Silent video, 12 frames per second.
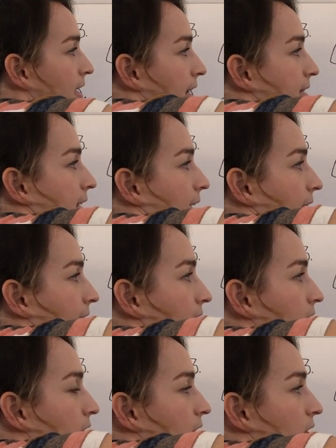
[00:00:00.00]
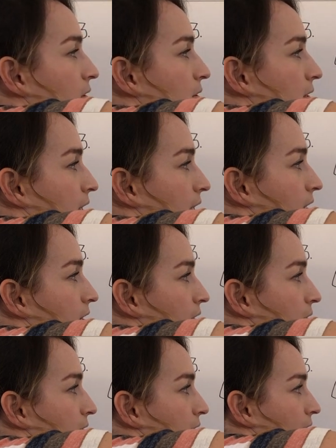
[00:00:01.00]
it's getting closer and
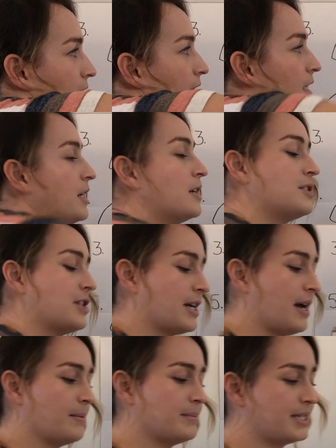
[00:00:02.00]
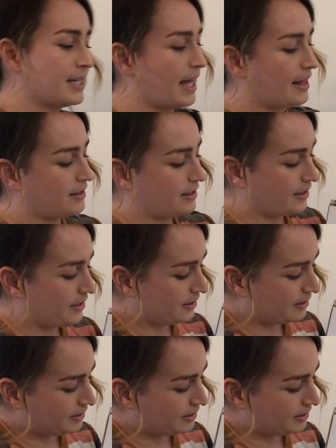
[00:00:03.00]
closer to come together